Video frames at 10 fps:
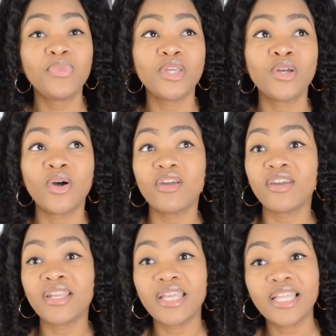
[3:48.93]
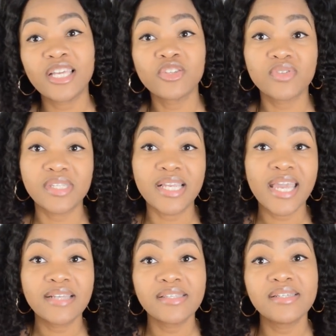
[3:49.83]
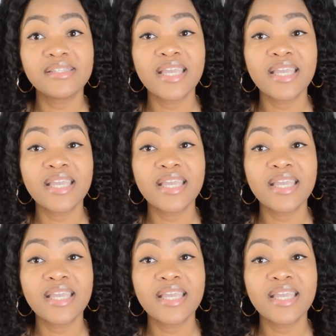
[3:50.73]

you know, are there any like interesting cases?